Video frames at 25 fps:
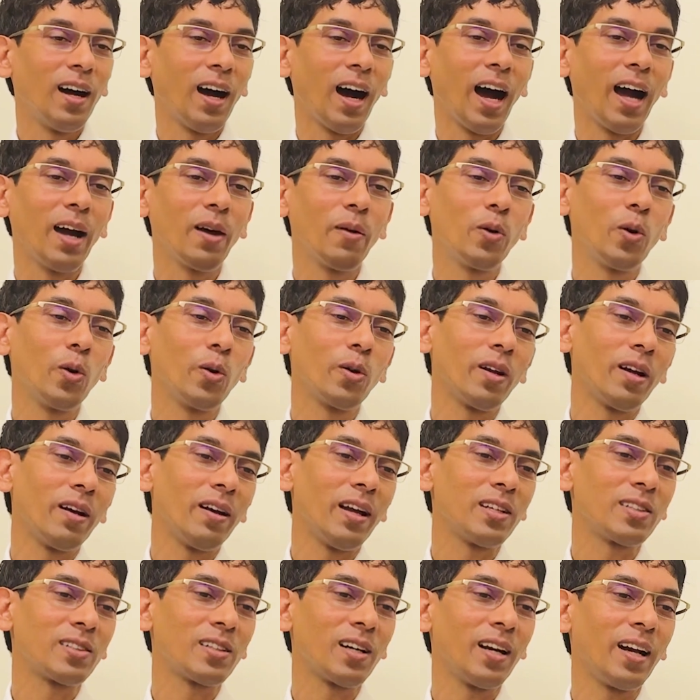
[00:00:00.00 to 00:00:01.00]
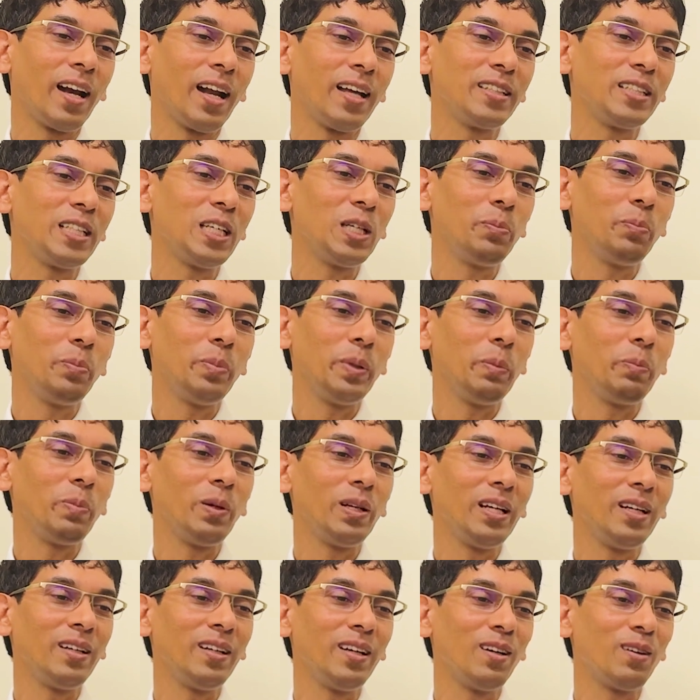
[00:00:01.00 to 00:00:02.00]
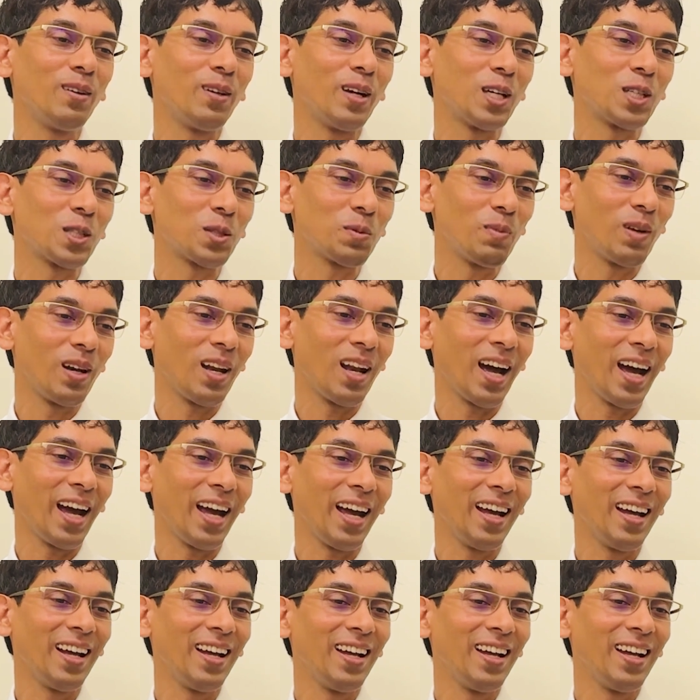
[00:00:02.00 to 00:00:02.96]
I go to a restaurant and I see people eating ras malai